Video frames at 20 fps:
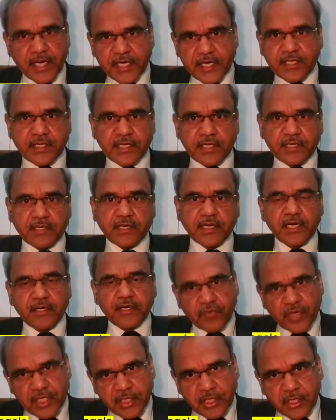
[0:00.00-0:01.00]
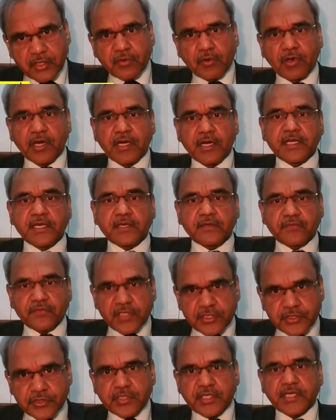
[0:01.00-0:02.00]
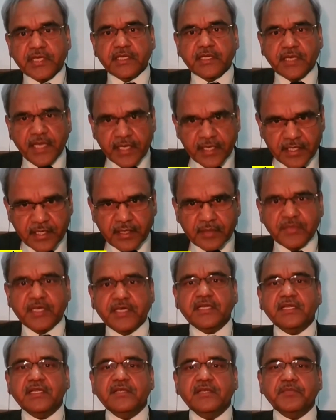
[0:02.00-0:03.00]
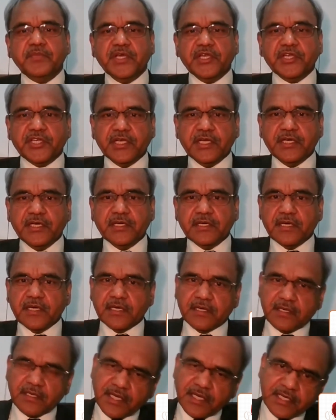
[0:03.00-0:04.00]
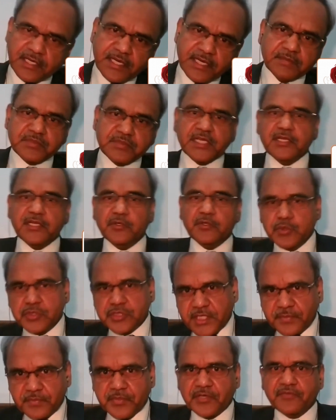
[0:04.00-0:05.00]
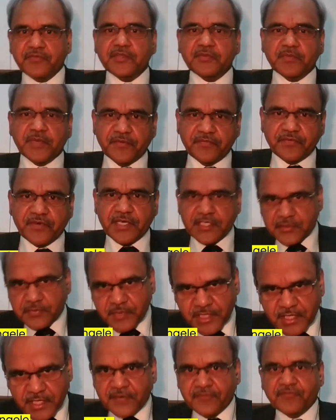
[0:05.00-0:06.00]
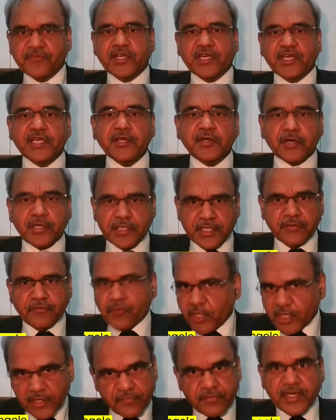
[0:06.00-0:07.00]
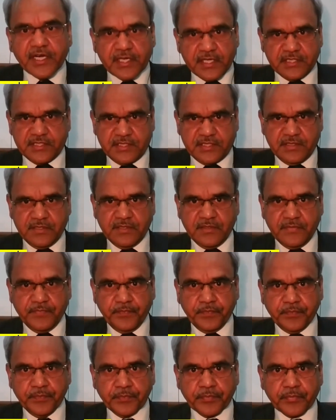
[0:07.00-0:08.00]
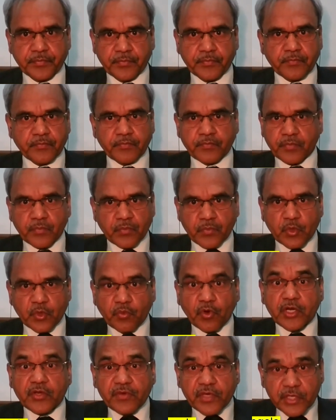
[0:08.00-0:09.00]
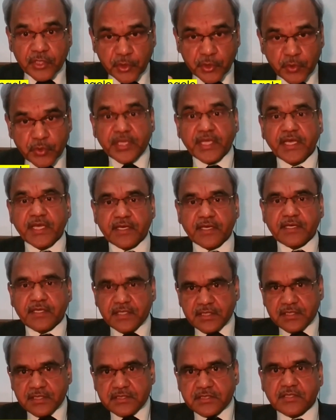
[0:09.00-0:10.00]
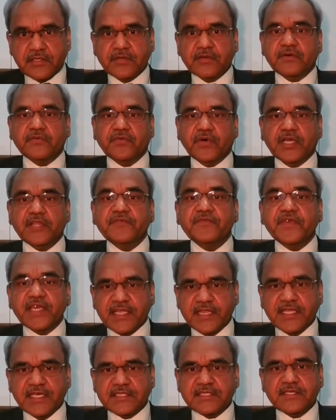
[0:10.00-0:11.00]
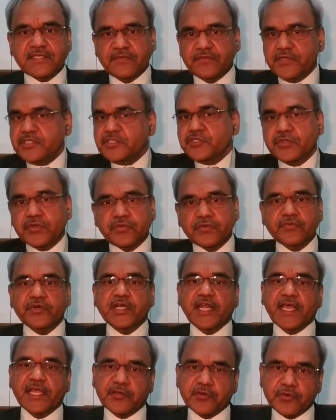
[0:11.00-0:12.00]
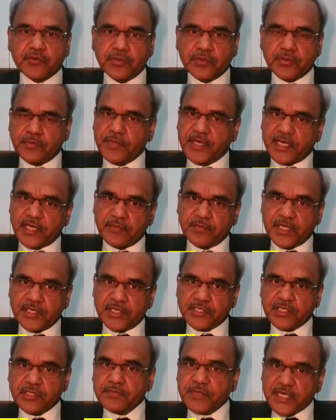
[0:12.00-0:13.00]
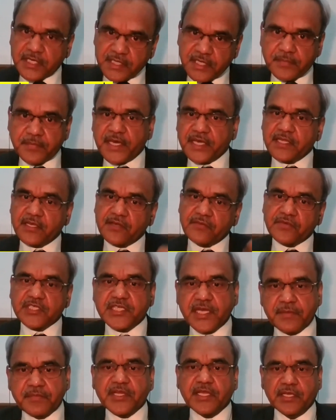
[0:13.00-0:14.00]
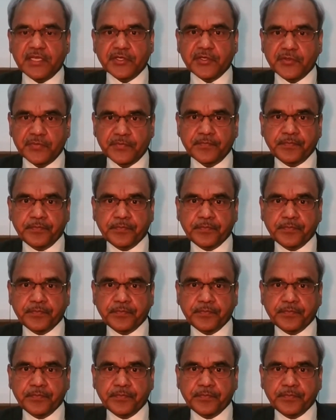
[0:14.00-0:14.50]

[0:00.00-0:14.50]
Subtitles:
right? That and one out quality which you think like I'm little impatient or at times I lose temper with my friends, but I'm working on it. Whatever it is, whatever you think is one weakness which you would like to make a mention, but in a manner which I'm telling you,